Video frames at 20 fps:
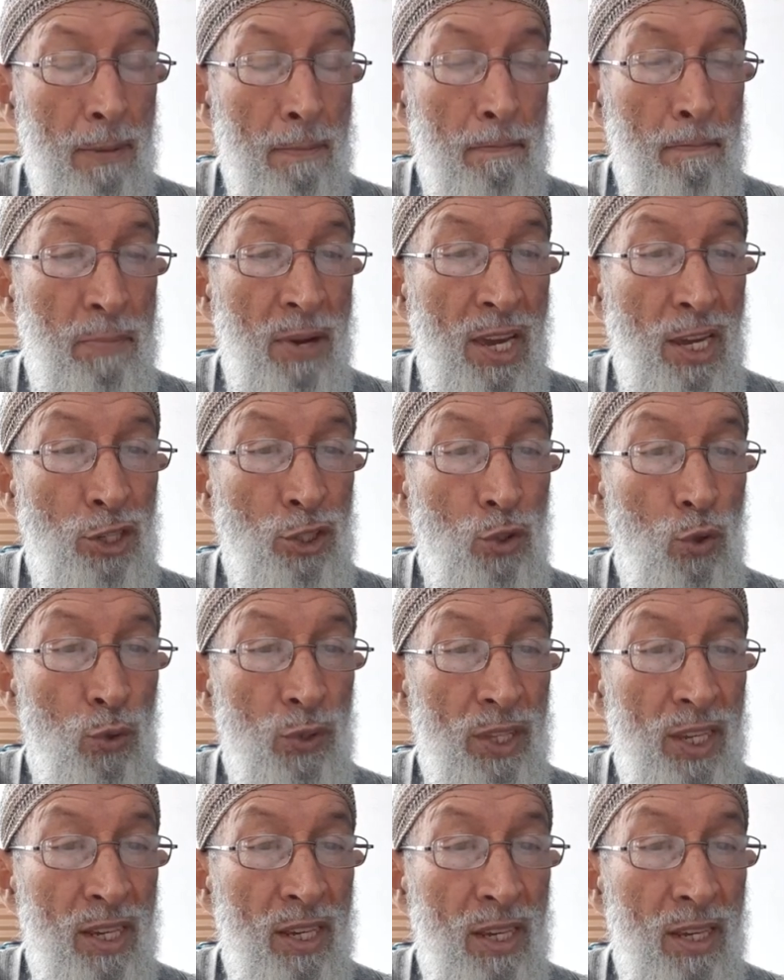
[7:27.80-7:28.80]
Based on
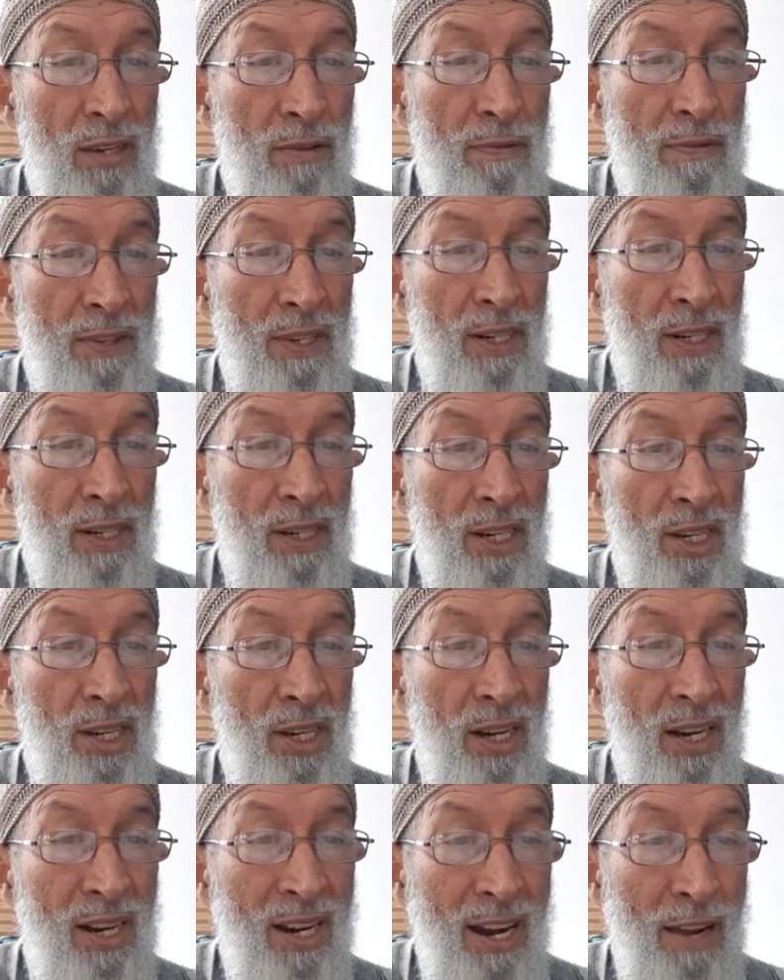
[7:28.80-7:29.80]
the given
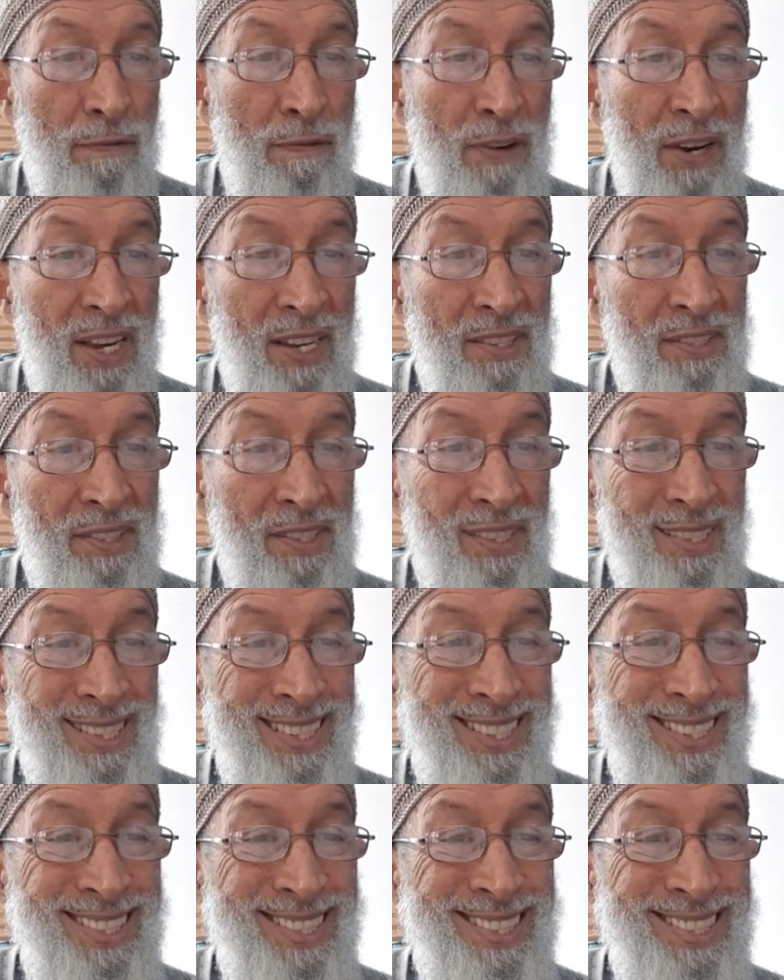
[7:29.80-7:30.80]
reference,
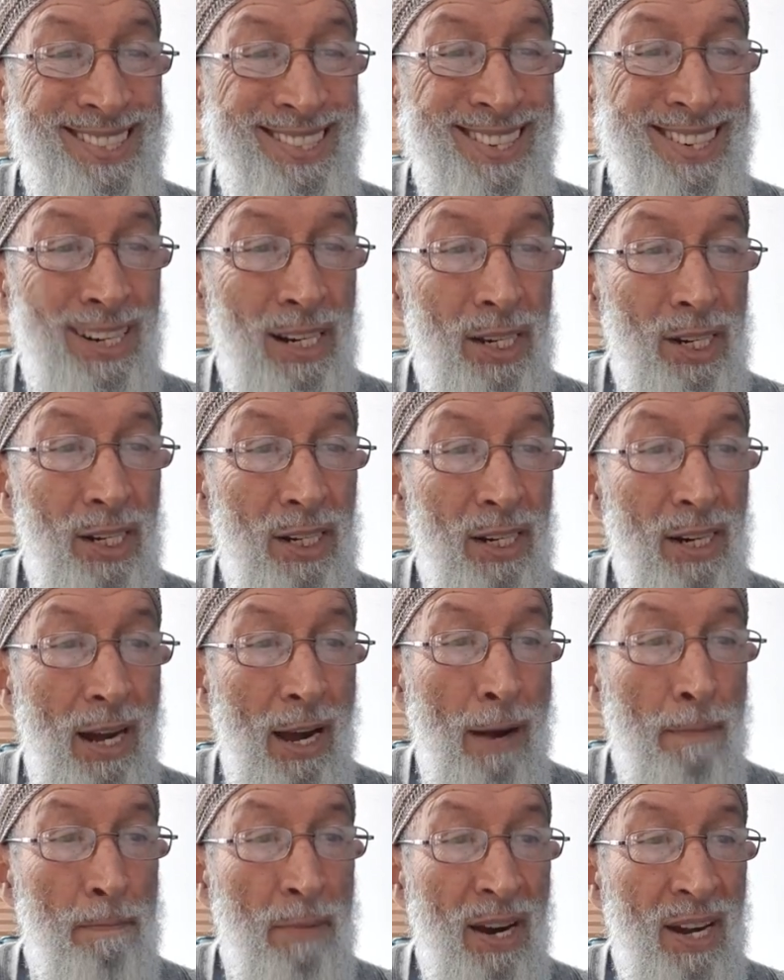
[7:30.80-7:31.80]
it is clearly
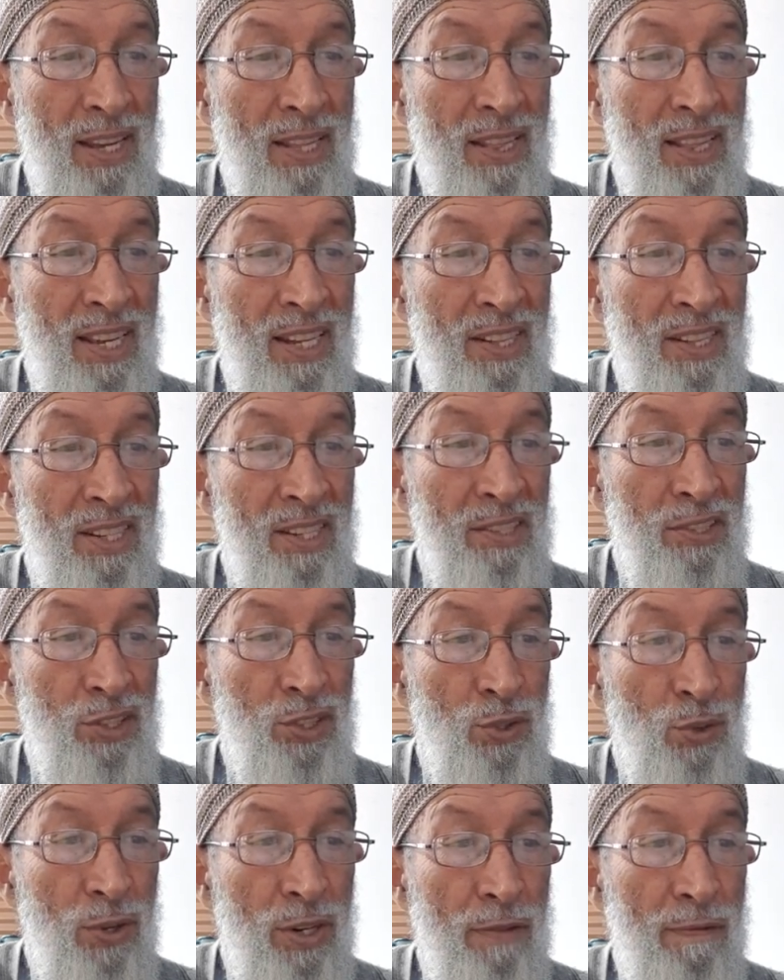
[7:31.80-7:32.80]
apparent that these
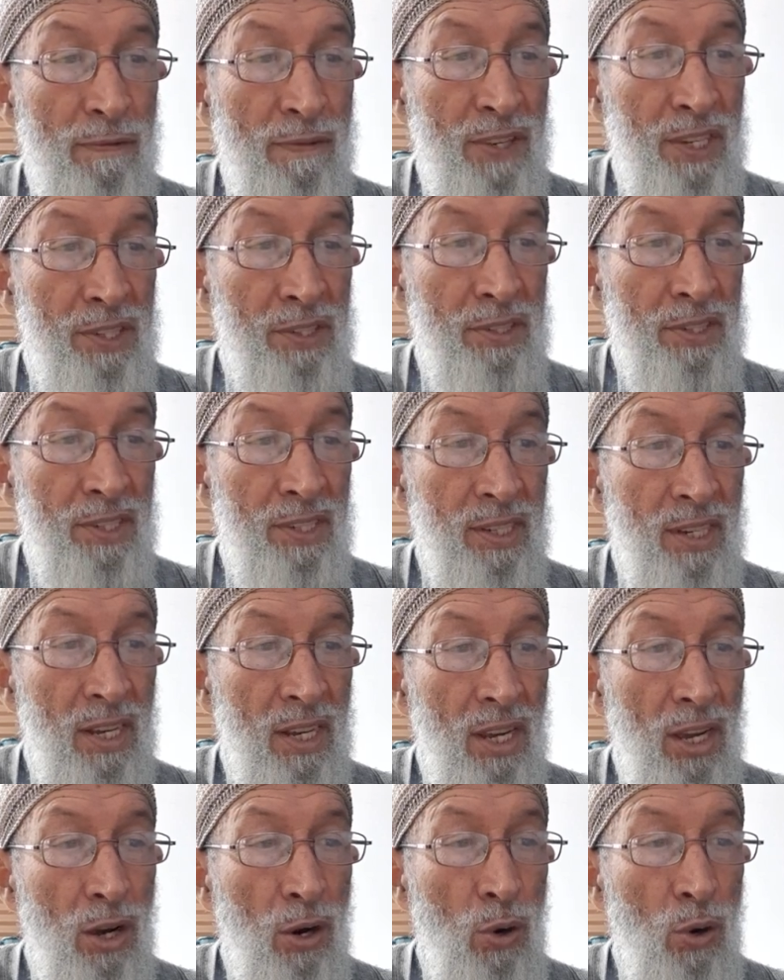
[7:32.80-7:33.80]
3 feasts
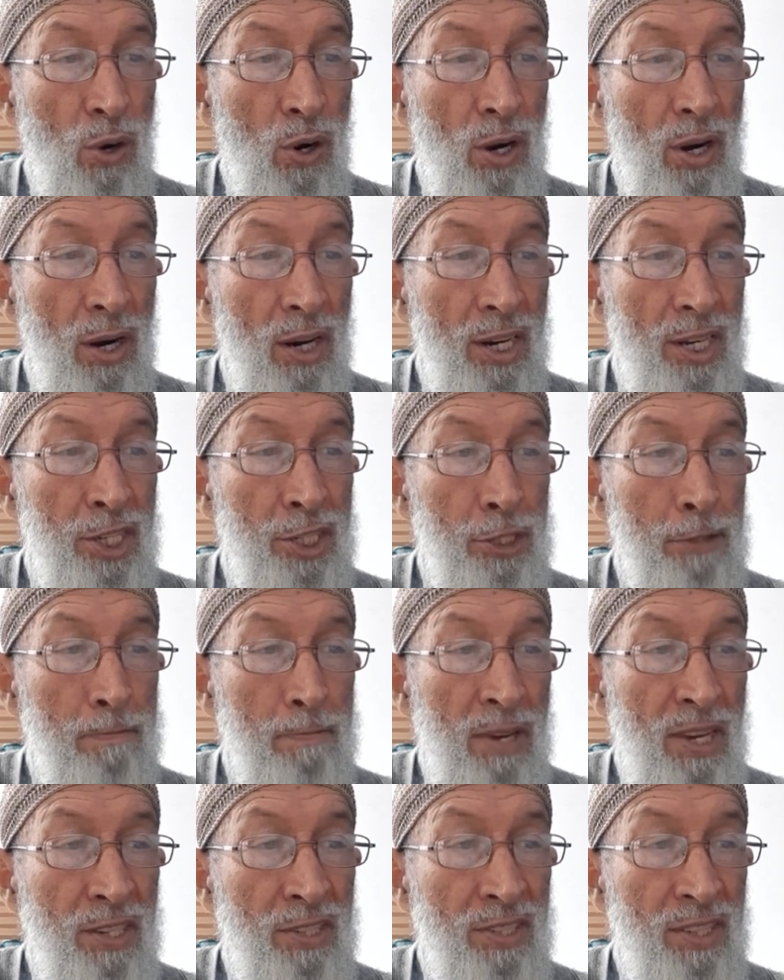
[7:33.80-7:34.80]
are
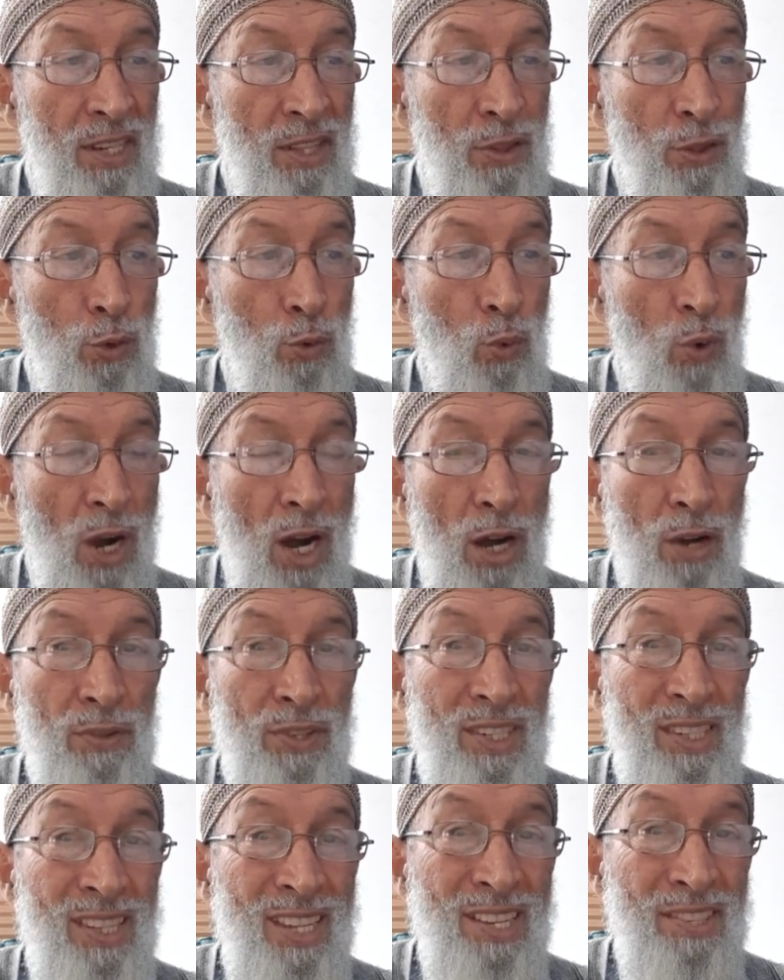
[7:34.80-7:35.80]
spaced
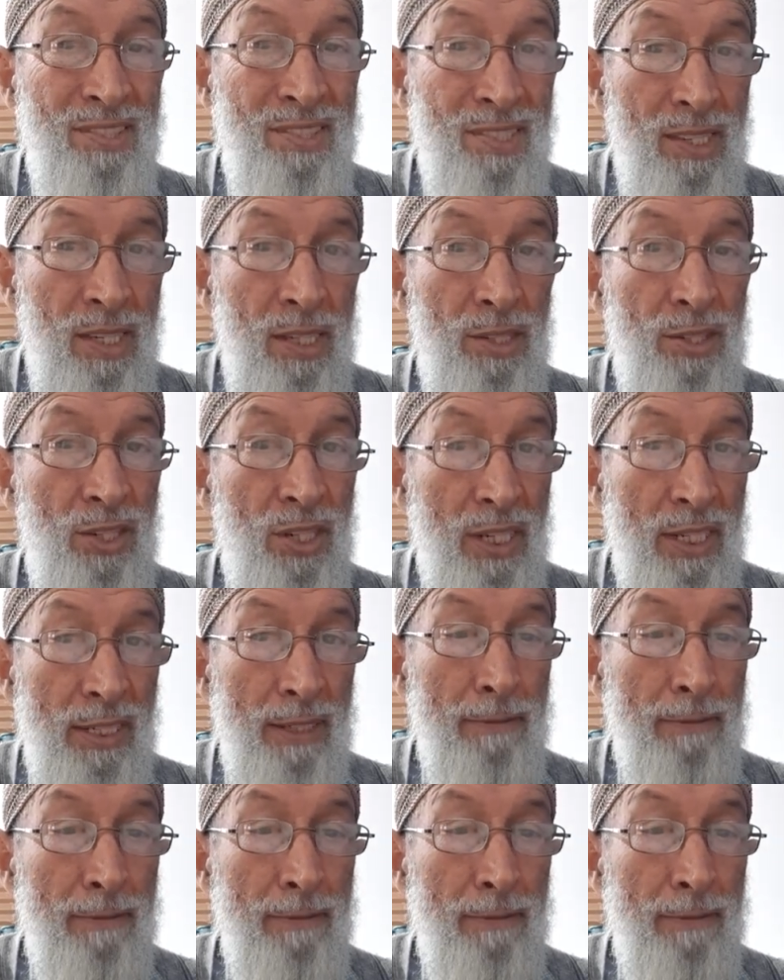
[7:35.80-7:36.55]
throughout the season.